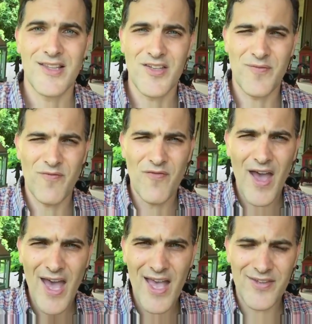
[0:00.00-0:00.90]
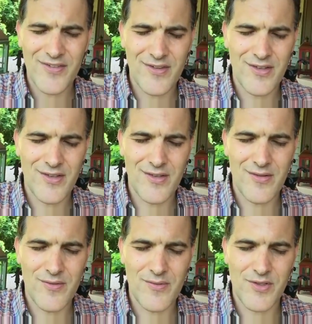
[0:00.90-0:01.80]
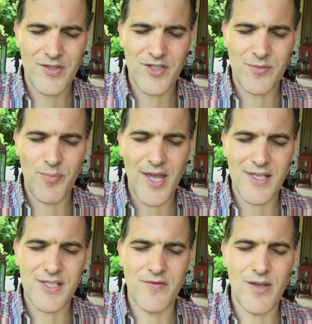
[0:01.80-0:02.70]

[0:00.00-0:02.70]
This vast, expansive,